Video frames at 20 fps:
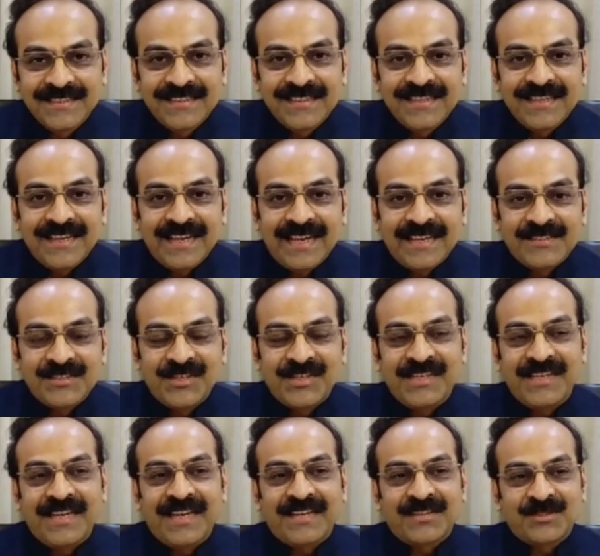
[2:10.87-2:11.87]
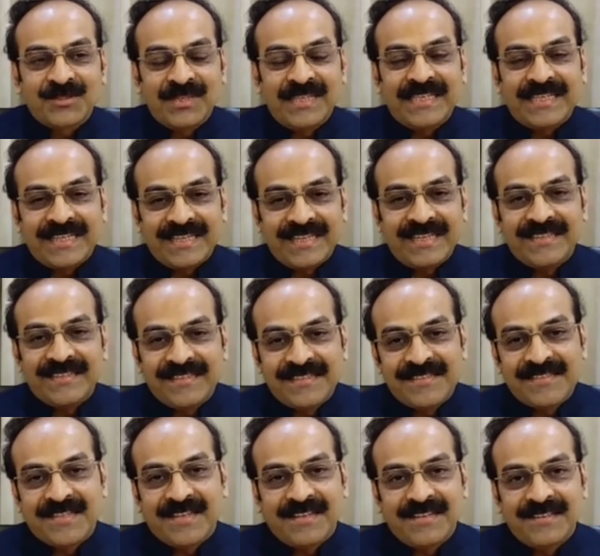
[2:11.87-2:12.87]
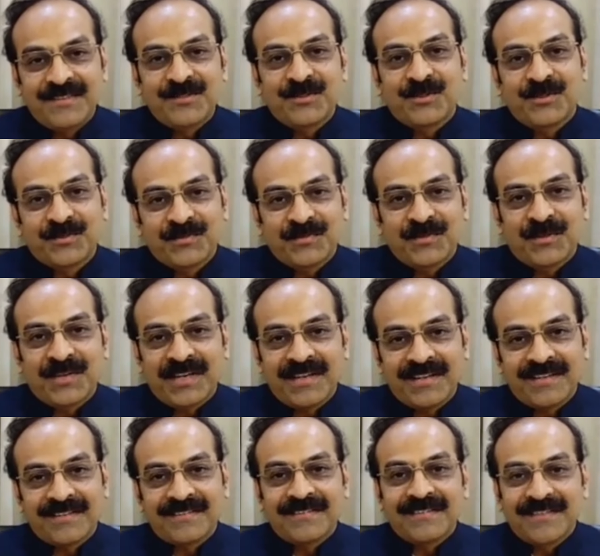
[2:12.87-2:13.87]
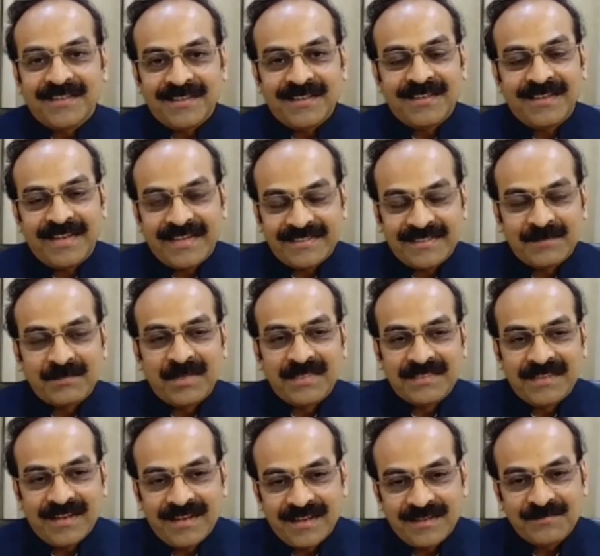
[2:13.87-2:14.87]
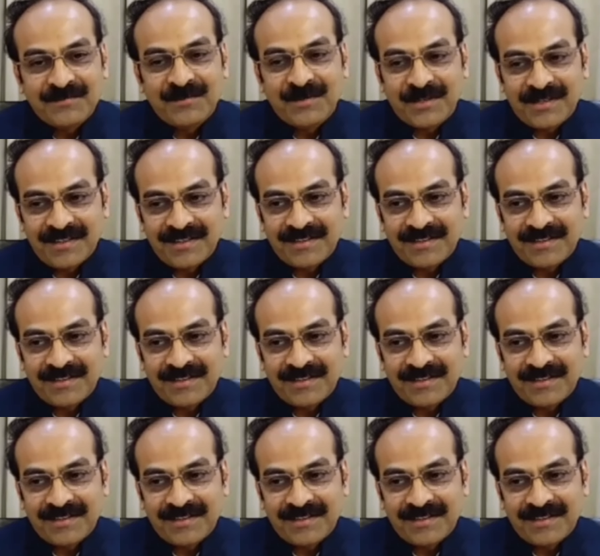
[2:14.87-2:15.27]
And she okay. actually created Chandni Chowk for her uh, as a bazaar for her